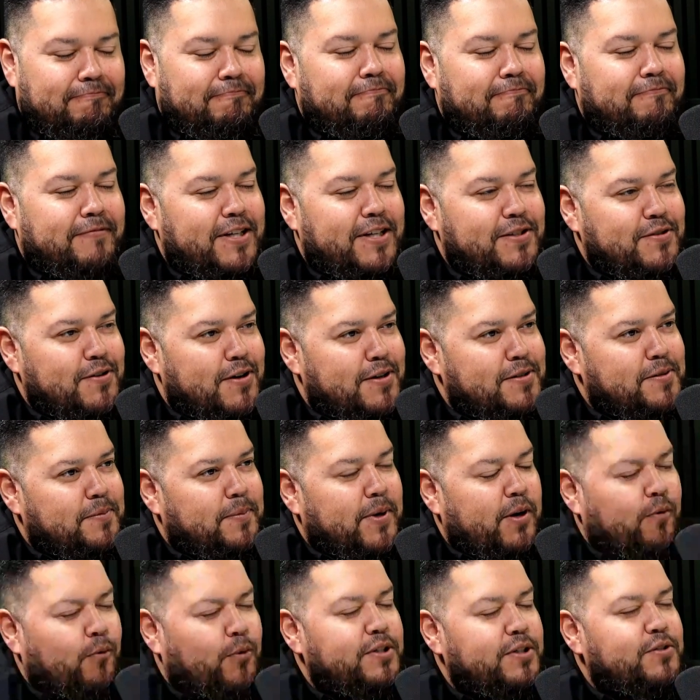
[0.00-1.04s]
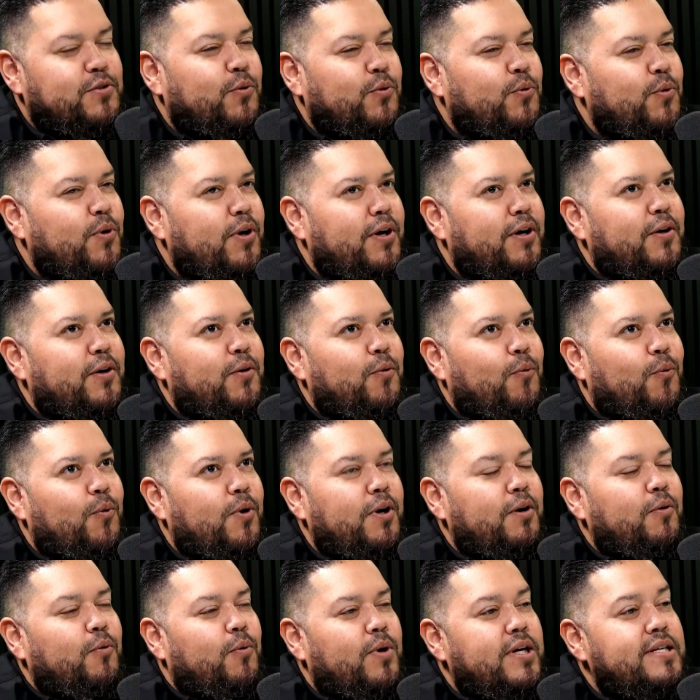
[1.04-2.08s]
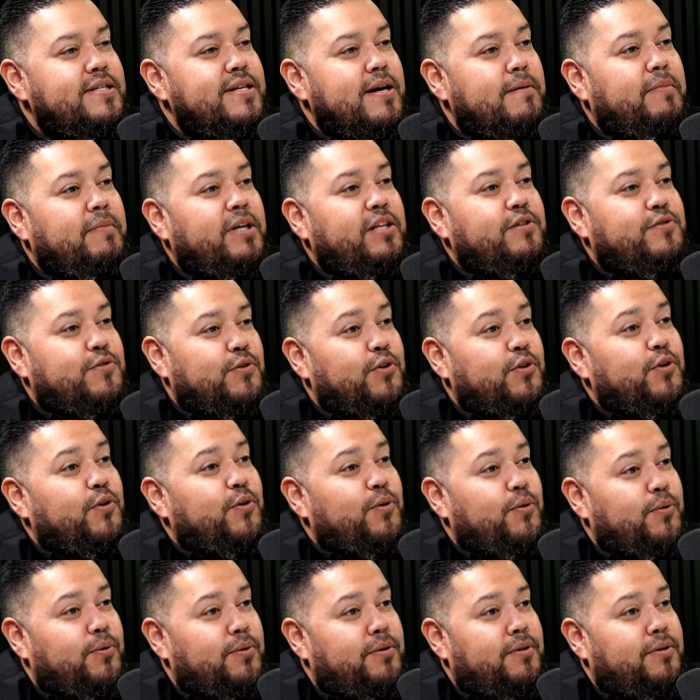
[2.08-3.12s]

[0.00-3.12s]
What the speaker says: That's awesome, man. What does that mean to you